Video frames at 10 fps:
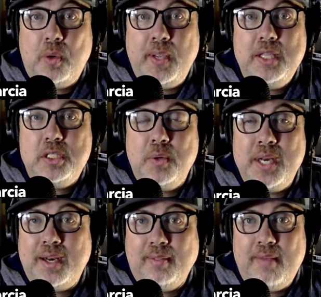going into it,
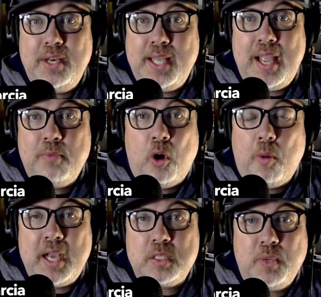an 11-game
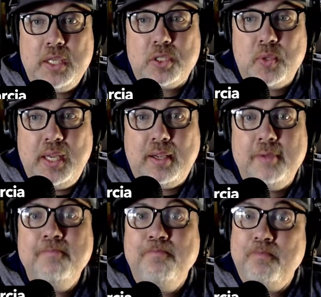home ice winning streak,
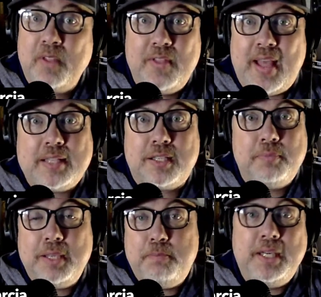then that's
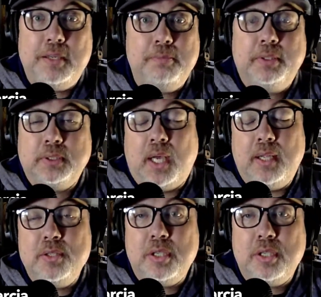something big to build on.